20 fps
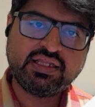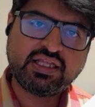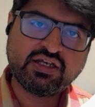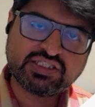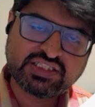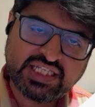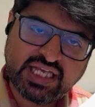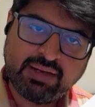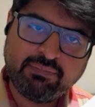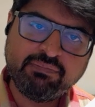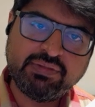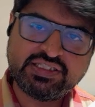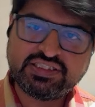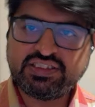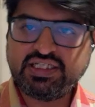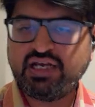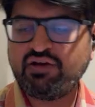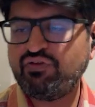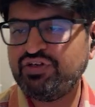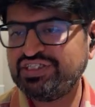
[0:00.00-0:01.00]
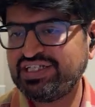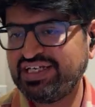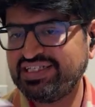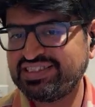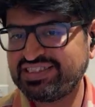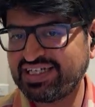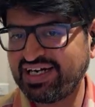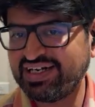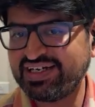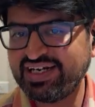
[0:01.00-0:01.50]
the same mistake which I
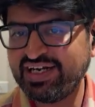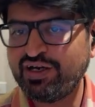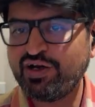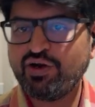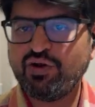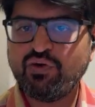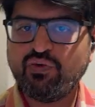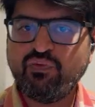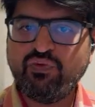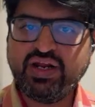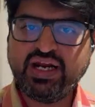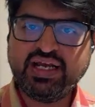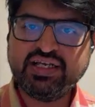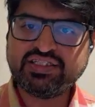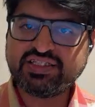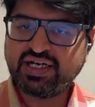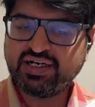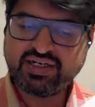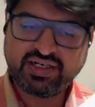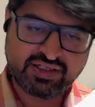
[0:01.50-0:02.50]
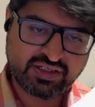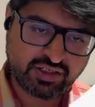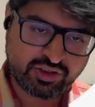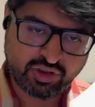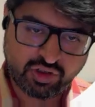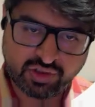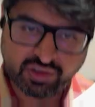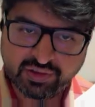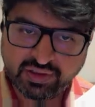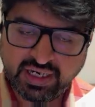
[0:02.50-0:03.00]
started when I started the
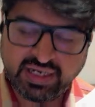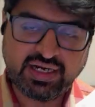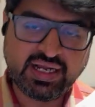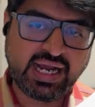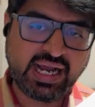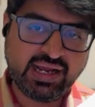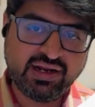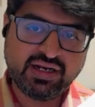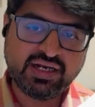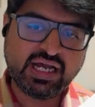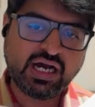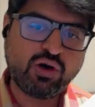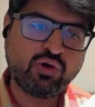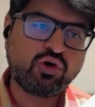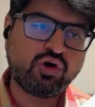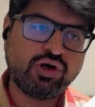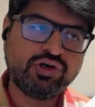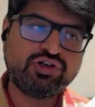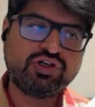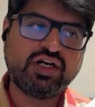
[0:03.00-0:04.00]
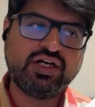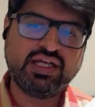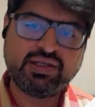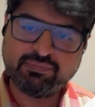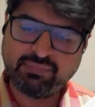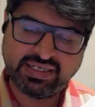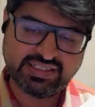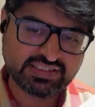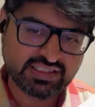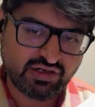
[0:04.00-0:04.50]
talk, right? I'll now
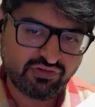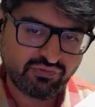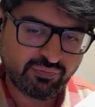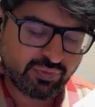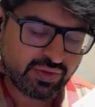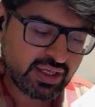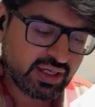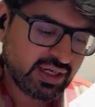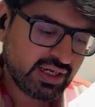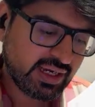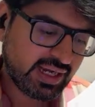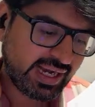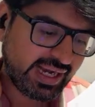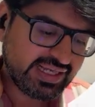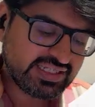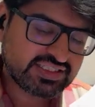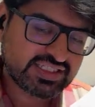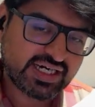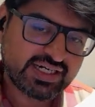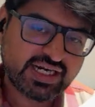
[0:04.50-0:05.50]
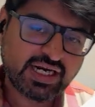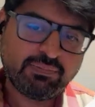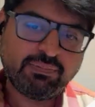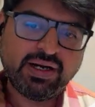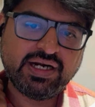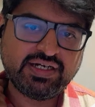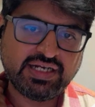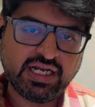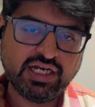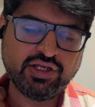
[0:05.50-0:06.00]
contradict myself. I started
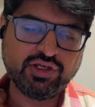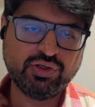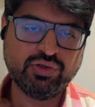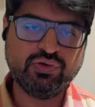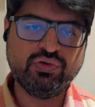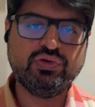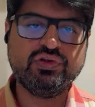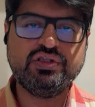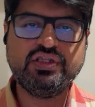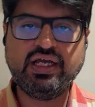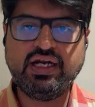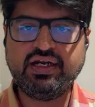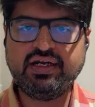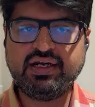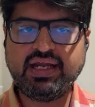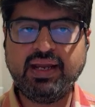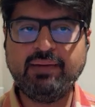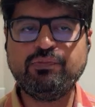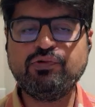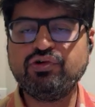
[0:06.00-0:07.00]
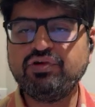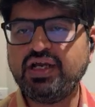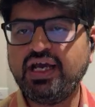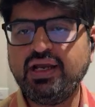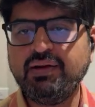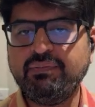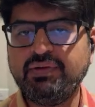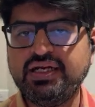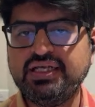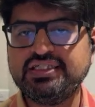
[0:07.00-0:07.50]
by telling you that type 2
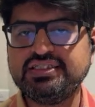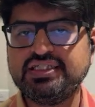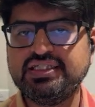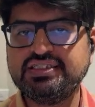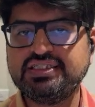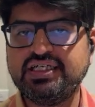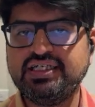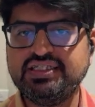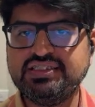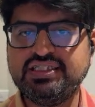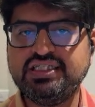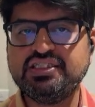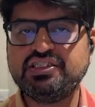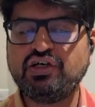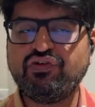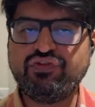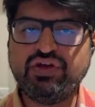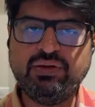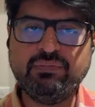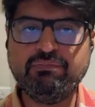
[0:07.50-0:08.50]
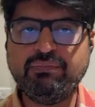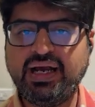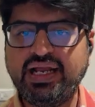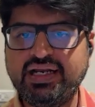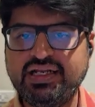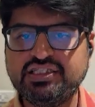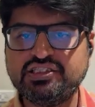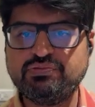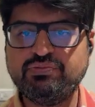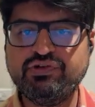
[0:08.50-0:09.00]
diabetes is a disease of
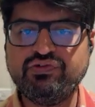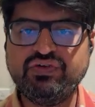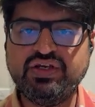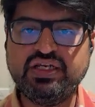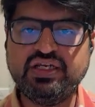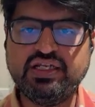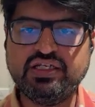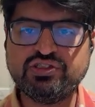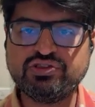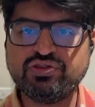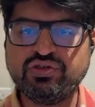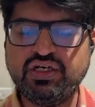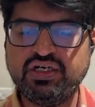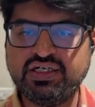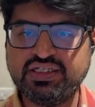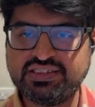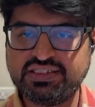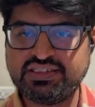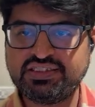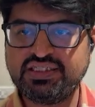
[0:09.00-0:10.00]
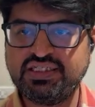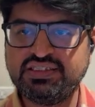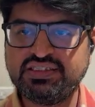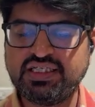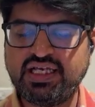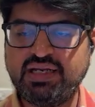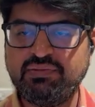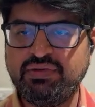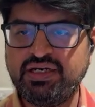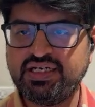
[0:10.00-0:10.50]
imbalance between insulin
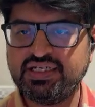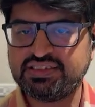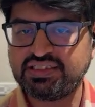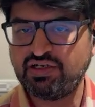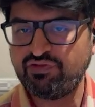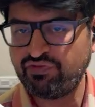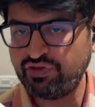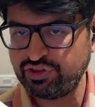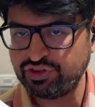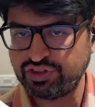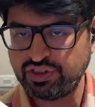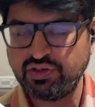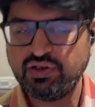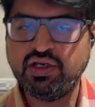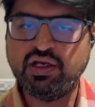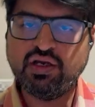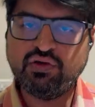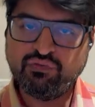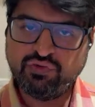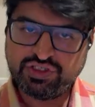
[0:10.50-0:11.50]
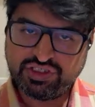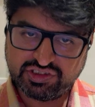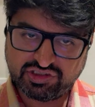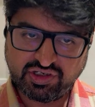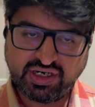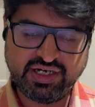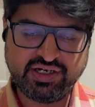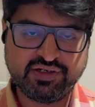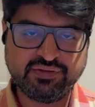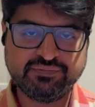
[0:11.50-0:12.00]
resistance and beta cell function, which
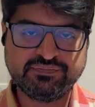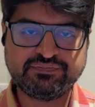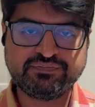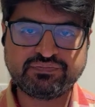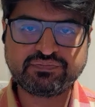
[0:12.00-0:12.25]
is right.